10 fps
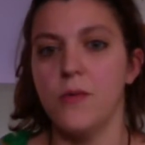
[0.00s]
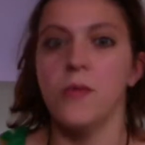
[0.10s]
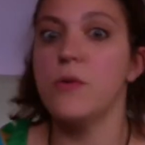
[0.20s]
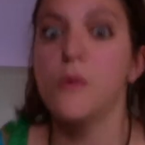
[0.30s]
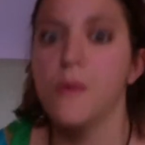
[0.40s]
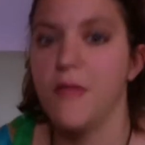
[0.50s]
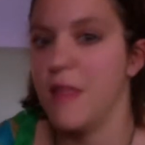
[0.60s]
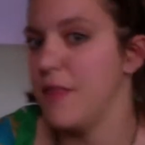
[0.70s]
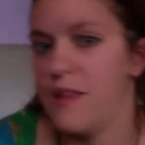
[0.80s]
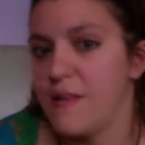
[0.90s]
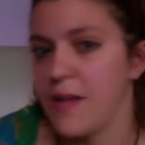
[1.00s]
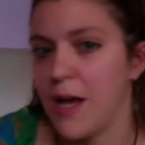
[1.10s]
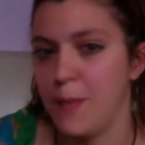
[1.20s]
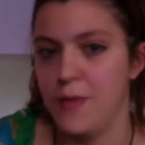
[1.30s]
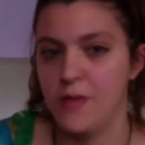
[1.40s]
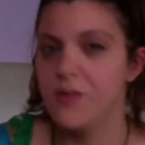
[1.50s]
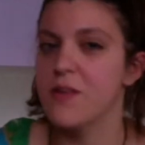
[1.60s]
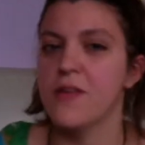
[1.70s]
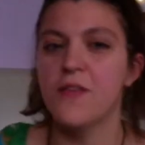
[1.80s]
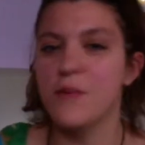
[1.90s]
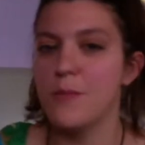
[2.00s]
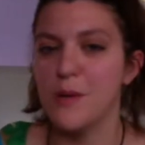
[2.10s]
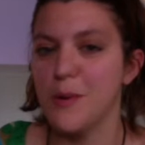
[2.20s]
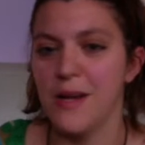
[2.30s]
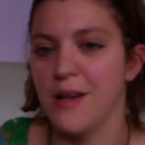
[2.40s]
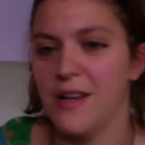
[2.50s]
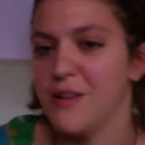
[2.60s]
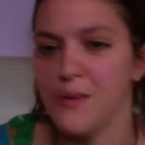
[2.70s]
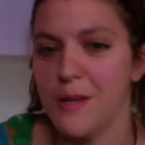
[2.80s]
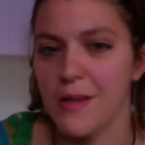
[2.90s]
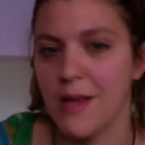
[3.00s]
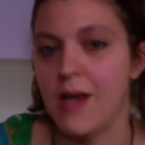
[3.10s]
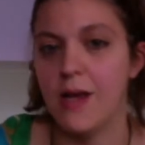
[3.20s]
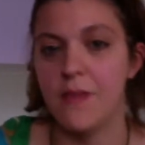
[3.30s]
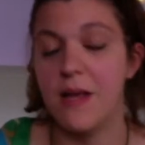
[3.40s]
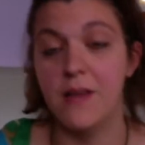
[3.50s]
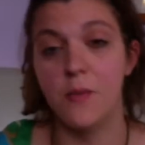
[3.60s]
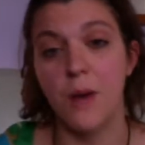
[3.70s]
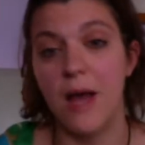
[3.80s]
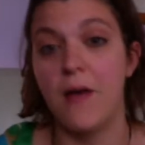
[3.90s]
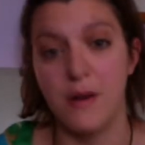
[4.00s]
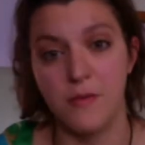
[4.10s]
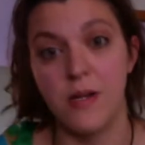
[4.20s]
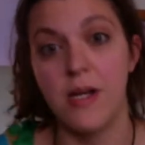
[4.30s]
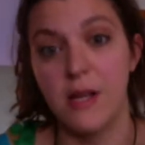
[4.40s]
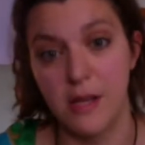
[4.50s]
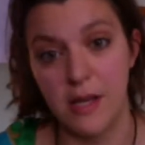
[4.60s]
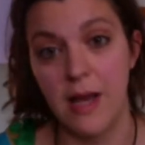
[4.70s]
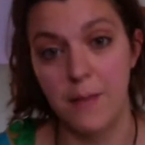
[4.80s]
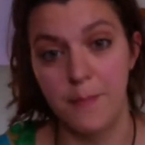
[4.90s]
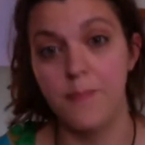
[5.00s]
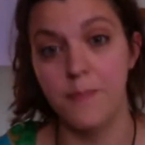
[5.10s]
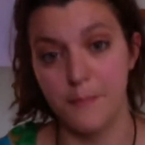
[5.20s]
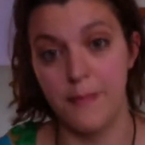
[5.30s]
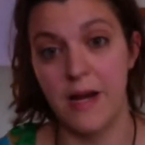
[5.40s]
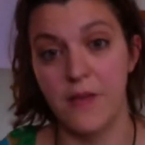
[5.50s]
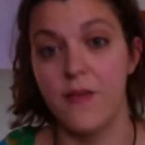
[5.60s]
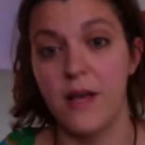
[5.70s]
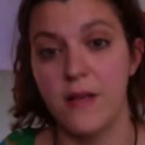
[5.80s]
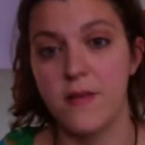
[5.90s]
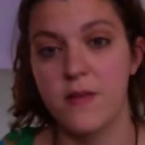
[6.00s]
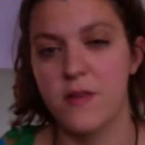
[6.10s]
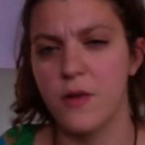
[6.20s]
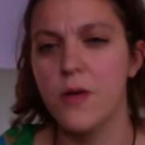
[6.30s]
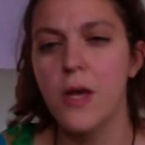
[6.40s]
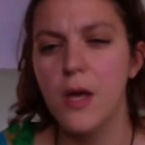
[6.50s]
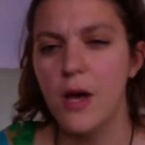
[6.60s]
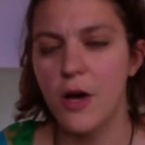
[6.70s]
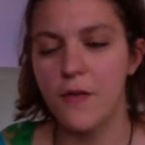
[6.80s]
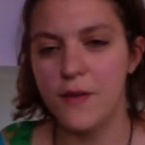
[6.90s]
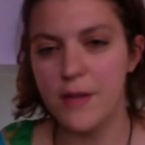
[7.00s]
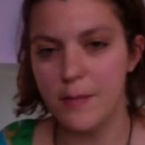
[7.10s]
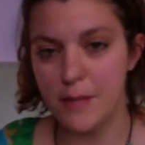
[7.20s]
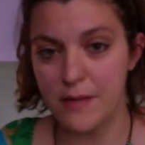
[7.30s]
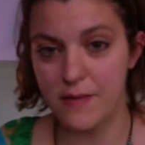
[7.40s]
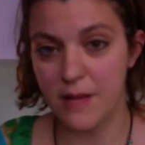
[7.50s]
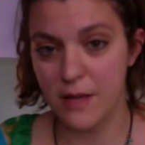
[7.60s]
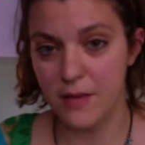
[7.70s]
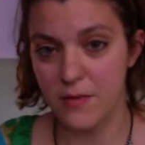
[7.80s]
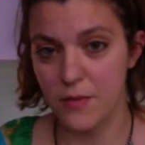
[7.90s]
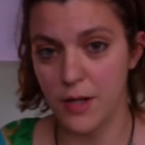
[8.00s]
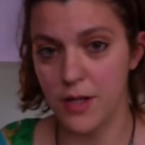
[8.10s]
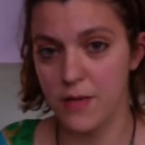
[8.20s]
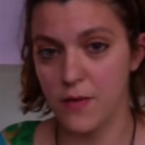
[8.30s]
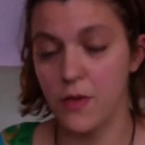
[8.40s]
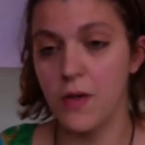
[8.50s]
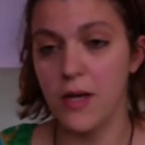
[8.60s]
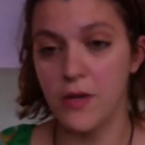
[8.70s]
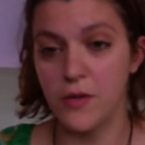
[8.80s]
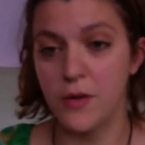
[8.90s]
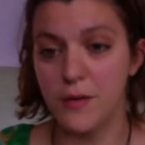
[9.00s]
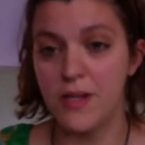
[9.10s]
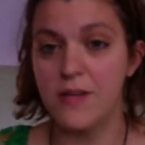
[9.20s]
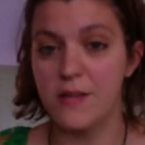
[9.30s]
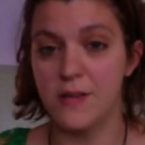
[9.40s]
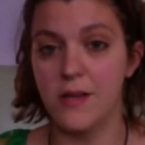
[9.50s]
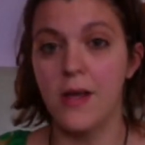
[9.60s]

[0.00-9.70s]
ooh, and then this happened, because often we quite like doing that, and that's where it really can manifest. So hopefully that makes sense, right? So you don't need to